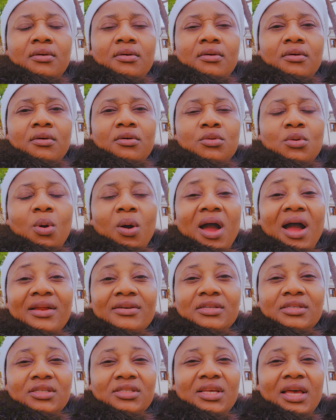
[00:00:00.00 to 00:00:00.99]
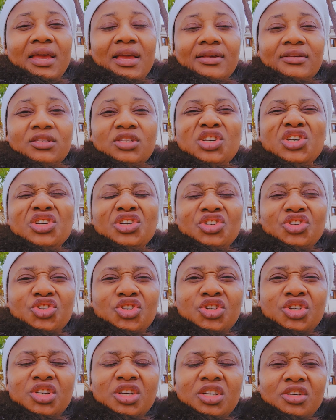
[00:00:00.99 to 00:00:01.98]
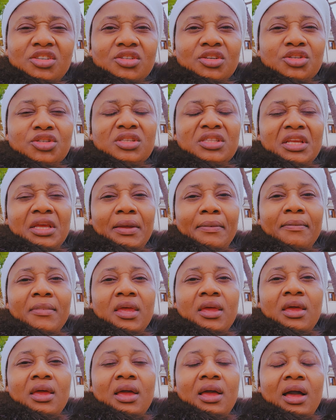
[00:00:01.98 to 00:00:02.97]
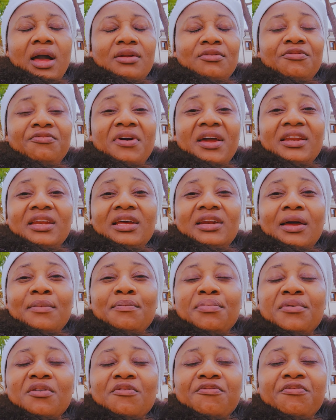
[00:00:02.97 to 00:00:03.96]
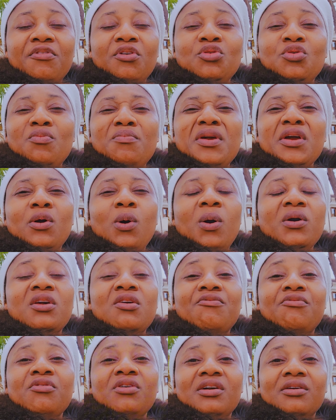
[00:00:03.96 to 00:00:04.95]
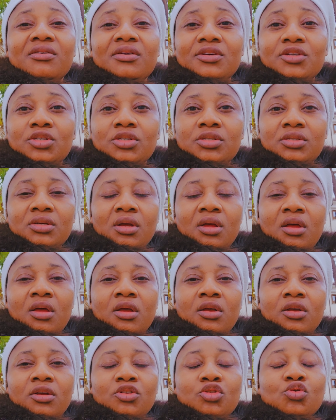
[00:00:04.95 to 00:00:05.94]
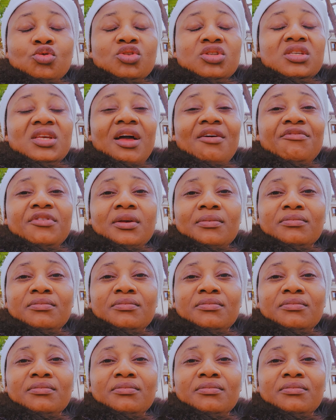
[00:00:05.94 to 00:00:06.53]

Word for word: your heart desires in Jesus' name. And finally, I pray for you. May God give you grace to serve Him